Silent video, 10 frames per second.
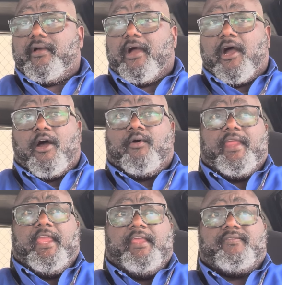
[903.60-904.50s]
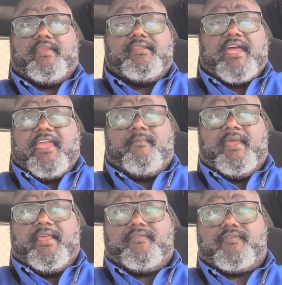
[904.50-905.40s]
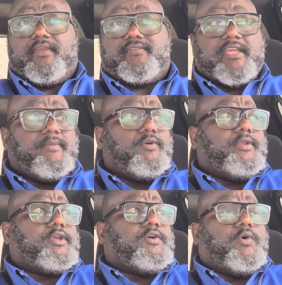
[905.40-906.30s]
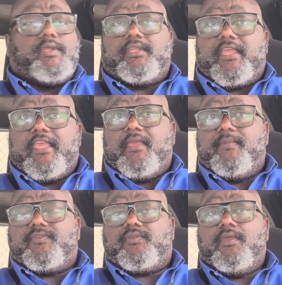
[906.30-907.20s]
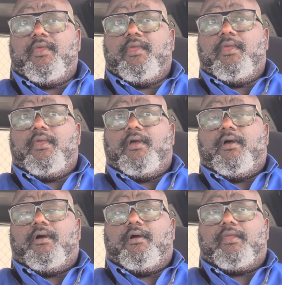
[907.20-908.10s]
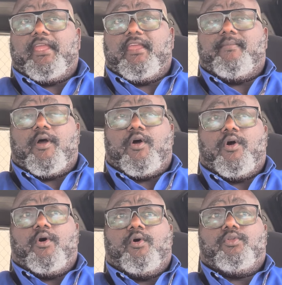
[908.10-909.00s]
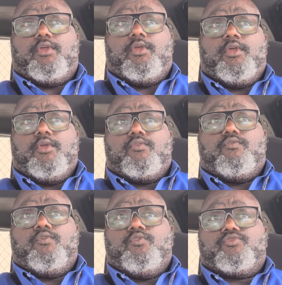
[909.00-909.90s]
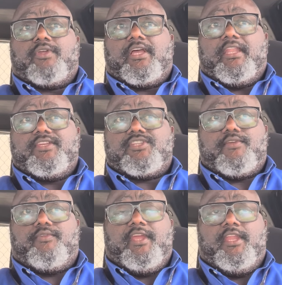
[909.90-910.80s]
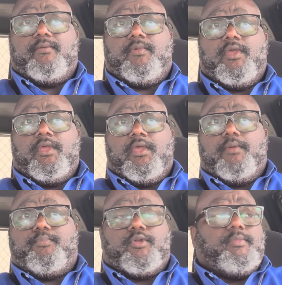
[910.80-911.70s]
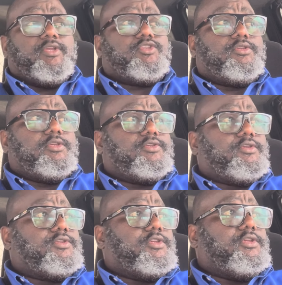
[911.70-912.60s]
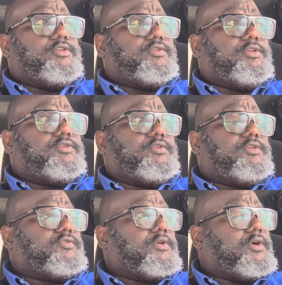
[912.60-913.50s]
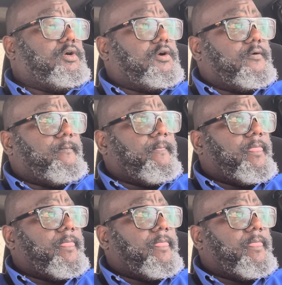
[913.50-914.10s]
all these indictments, every time you go into court, they give him his, uh, they give him all the rules, regulations, they read him pretty much his, his, his, his um,